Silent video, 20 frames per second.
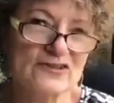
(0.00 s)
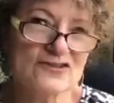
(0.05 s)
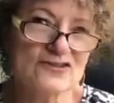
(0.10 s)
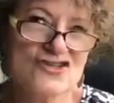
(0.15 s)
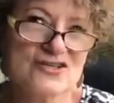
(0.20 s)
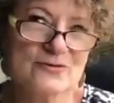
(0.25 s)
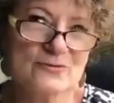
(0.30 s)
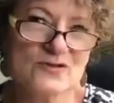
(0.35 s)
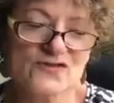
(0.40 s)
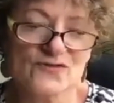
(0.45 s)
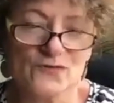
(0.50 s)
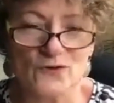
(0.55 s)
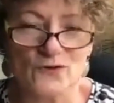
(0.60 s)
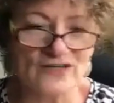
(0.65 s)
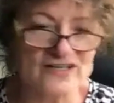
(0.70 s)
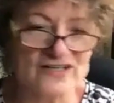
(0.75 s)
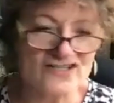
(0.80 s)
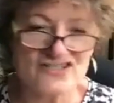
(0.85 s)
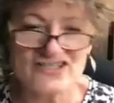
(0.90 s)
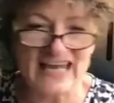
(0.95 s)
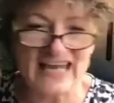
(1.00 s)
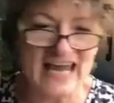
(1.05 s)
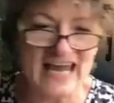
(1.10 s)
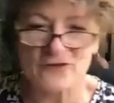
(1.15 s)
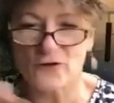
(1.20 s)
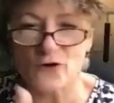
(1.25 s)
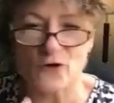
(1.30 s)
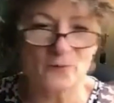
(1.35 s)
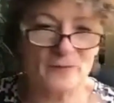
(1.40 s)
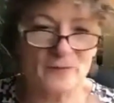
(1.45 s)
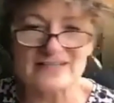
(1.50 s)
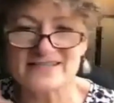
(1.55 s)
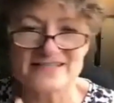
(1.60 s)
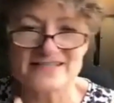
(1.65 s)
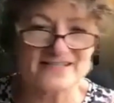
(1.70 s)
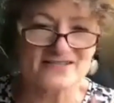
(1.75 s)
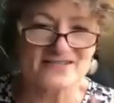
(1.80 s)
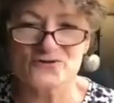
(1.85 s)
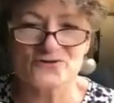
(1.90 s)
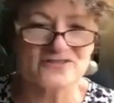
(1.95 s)
she was 40, she gathered all my
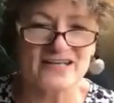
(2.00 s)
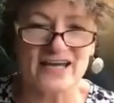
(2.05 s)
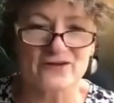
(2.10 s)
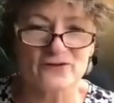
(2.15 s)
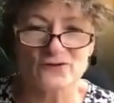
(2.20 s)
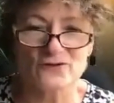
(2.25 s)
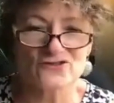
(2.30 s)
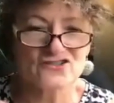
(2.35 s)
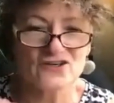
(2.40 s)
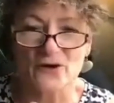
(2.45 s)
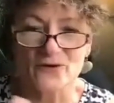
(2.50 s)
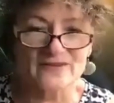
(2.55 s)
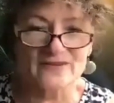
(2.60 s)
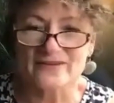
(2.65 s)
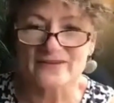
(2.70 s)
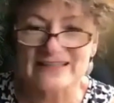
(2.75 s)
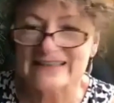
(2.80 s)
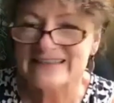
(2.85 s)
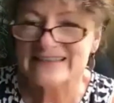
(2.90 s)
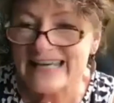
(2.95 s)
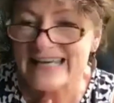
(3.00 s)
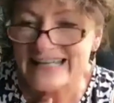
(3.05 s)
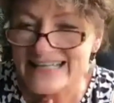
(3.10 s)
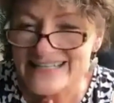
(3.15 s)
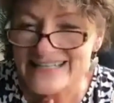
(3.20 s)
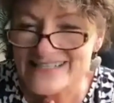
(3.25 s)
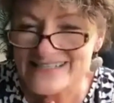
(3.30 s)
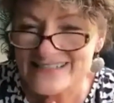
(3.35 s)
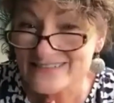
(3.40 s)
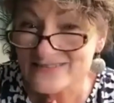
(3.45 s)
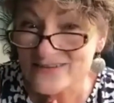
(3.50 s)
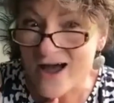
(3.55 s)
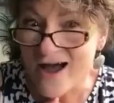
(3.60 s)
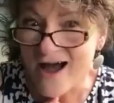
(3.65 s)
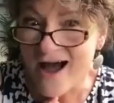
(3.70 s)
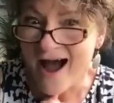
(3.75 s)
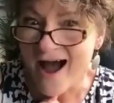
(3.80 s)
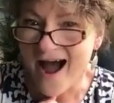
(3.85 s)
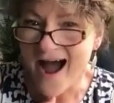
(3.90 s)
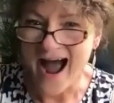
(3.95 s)
sisters together and she goes, ladies,
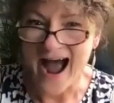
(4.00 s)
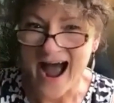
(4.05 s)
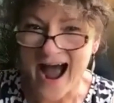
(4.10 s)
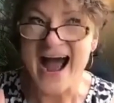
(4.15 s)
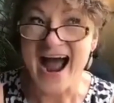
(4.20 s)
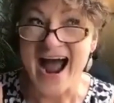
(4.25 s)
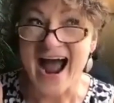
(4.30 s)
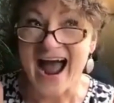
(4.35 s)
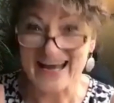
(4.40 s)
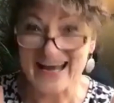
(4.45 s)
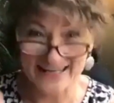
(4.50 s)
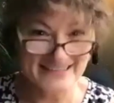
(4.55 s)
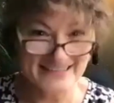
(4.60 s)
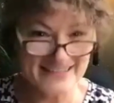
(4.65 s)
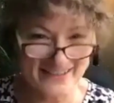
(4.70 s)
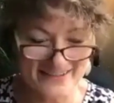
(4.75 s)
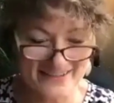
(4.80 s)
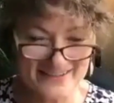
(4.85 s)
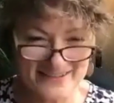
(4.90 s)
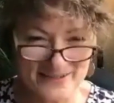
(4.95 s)
I got to tell you